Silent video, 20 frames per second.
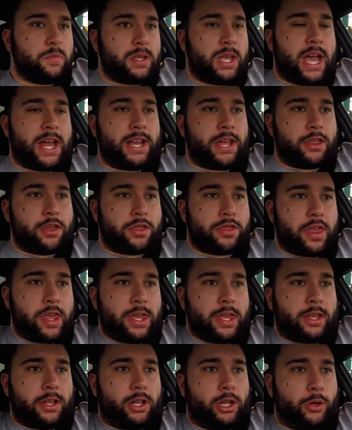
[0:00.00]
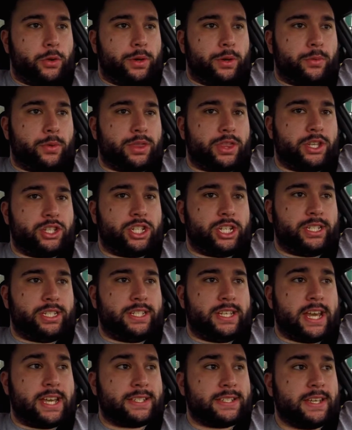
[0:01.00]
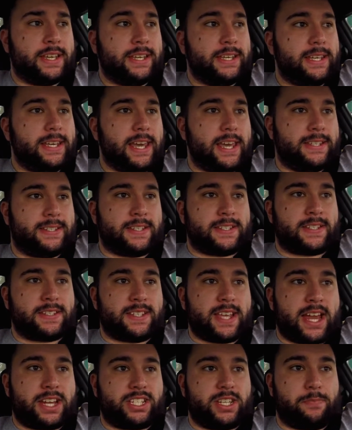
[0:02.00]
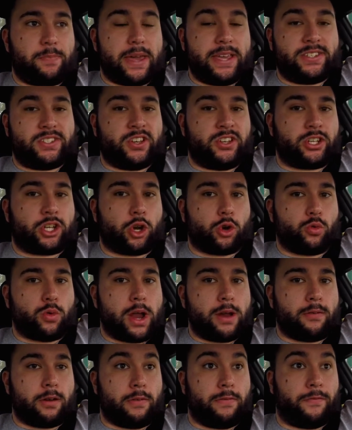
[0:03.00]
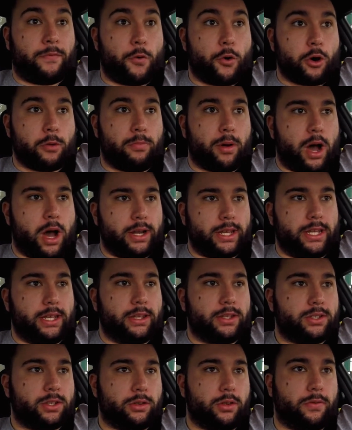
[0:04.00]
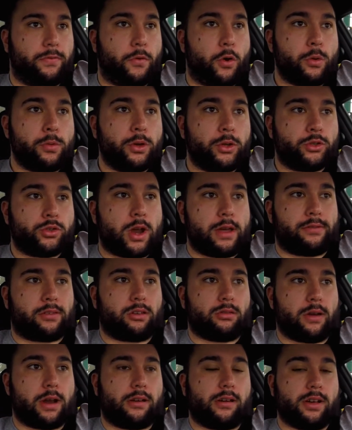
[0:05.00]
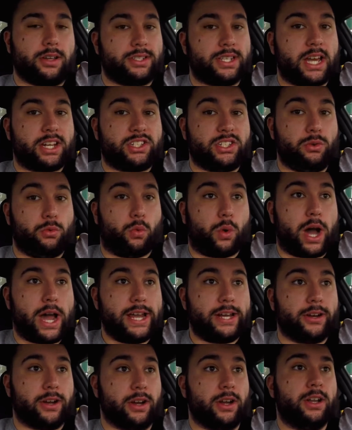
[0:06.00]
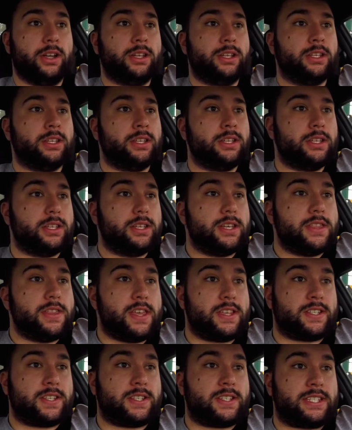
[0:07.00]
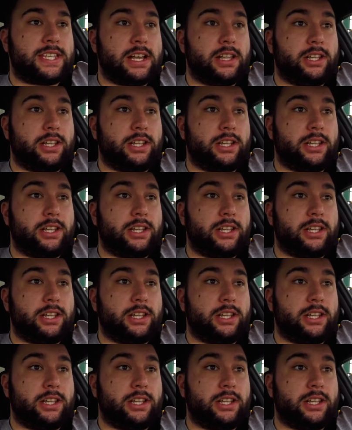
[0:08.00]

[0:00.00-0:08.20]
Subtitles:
Another thing included with the GTS is this is actually based on a Carrera 4 body. So the four-wheel drive Carrera is actually wider. This is still